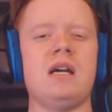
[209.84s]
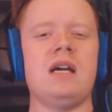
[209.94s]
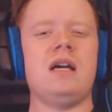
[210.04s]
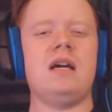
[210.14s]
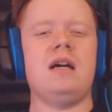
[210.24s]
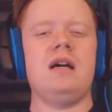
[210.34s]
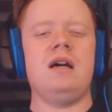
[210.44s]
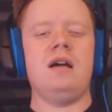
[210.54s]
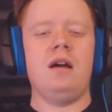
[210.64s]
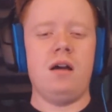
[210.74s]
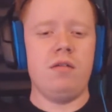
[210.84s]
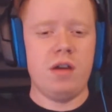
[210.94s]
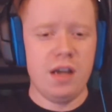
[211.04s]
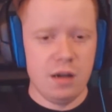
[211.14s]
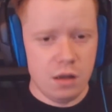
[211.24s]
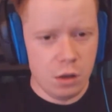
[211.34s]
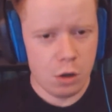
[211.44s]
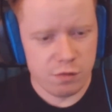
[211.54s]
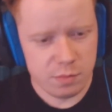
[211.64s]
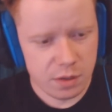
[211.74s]
Ah, all right.
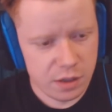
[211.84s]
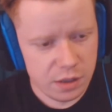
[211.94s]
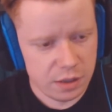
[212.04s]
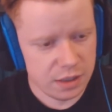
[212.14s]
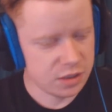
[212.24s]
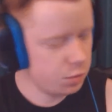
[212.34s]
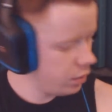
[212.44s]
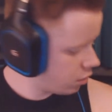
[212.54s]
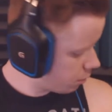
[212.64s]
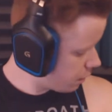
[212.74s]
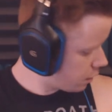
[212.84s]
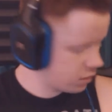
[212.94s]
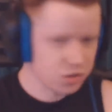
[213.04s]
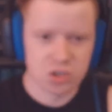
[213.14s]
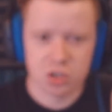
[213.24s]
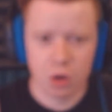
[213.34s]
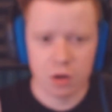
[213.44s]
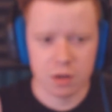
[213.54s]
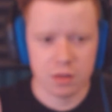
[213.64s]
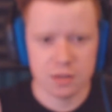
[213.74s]
Hello, everybody. Yes, we are about to
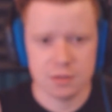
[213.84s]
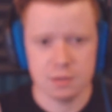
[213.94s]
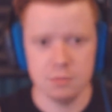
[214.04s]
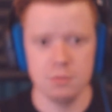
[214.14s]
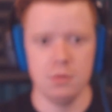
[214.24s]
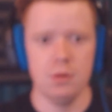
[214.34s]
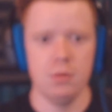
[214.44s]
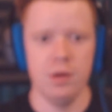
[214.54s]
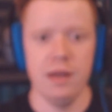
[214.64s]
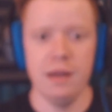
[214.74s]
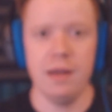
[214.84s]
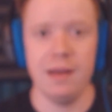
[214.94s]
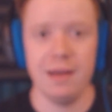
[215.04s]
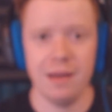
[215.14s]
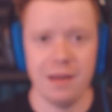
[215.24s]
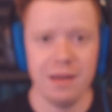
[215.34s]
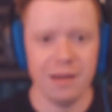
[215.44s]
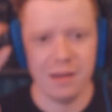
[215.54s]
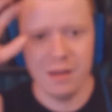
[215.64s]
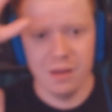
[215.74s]
start this. Whoa, hey, hey,
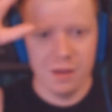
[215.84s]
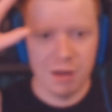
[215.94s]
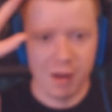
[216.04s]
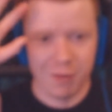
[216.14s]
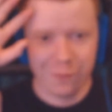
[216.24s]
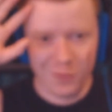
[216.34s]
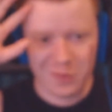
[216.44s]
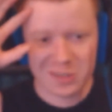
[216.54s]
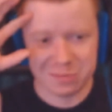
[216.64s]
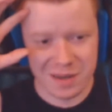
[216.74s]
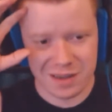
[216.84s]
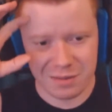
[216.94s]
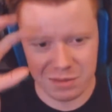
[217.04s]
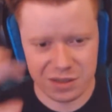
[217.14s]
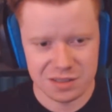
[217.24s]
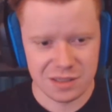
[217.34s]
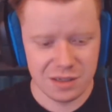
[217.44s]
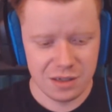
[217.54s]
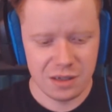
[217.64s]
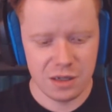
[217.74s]
hey. autofocus back in,
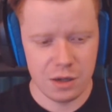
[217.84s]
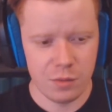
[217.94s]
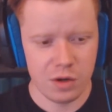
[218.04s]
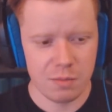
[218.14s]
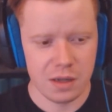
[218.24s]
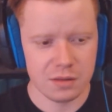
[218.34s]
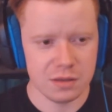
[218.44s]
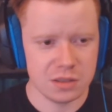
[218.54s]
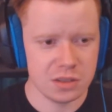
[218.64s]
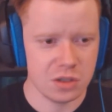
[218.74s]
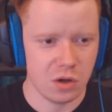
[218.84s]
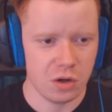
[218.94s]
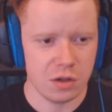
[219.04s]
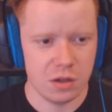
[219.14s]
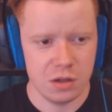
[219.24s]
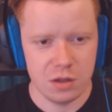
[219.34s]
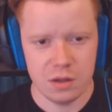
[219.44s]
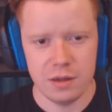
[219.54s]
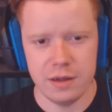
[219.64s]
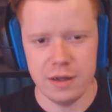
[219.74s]
please. Uh, we're about to start
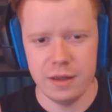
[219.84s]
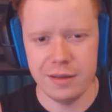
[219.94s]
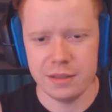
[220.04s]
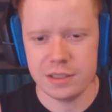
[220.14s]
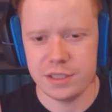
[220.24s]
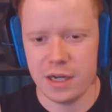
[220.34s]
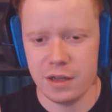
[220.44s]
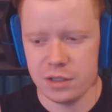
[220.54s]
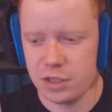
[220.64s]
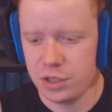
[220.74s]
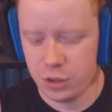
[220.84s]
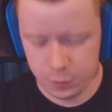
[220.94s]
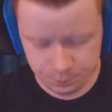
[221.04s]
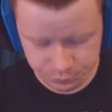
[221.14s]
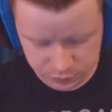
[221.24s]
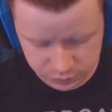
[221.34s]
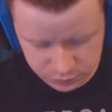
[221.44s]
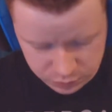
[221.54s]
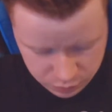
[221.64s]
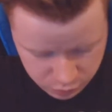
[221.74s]
uh, this challenge here.
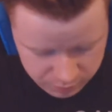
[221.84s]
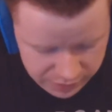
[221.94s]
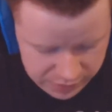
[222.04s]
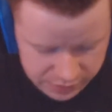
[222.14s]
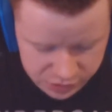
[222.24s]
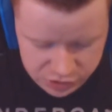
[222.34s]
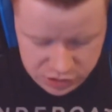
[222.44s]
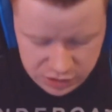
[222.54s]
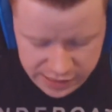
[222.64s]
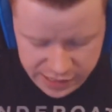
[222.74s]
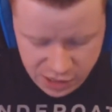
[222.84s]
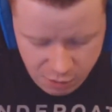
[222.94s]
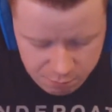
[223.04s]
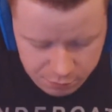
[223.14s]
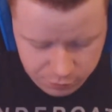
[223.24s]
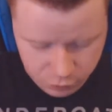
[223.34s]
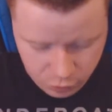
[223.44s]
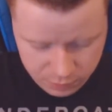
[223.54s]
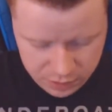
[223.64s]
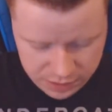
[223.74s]
Oh man, it's just laid out
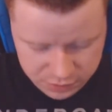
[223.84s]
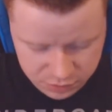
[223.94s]
before me.